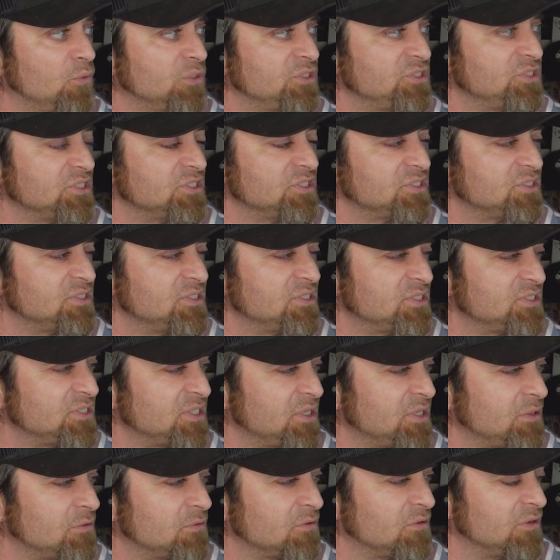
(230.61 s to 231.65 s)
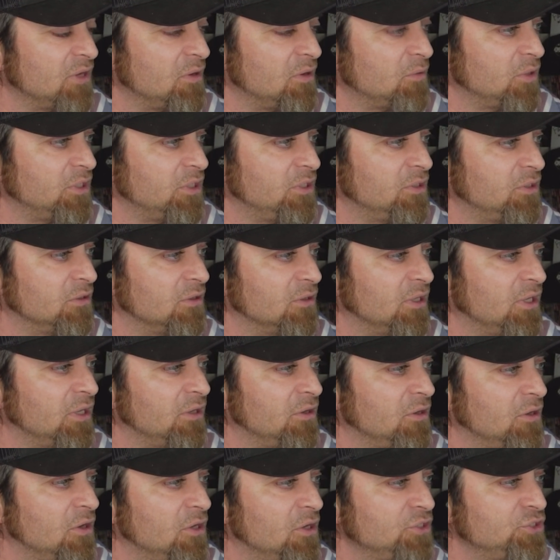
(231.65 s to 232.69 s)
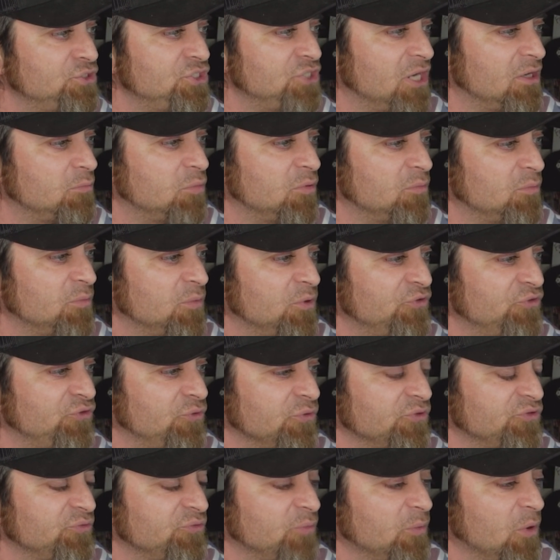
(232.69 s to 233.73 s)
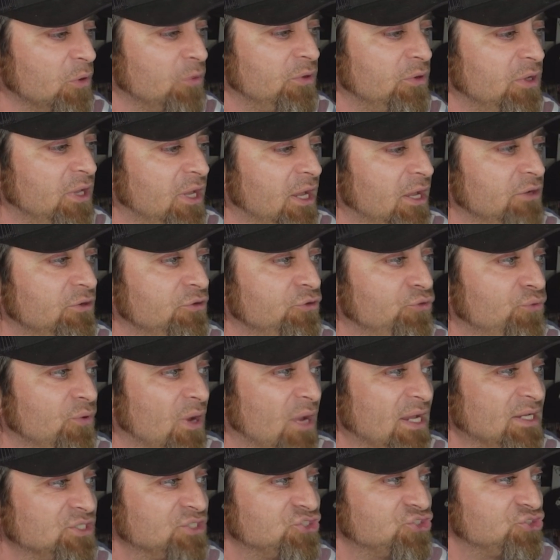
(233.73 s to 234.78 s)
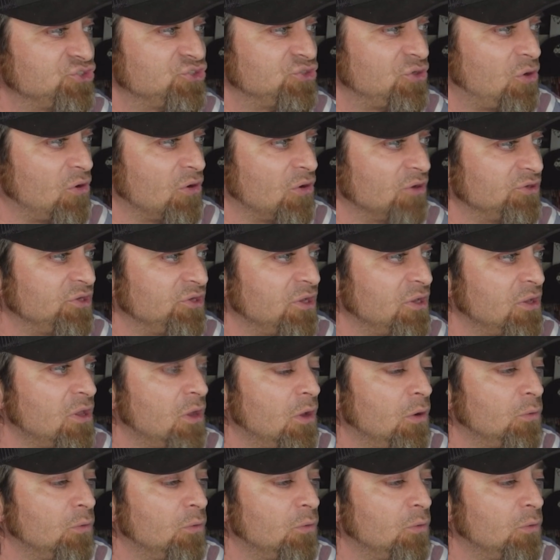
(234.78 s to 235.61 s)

which is this Ethernet right here, and uncheck promiscuous mode and do a start,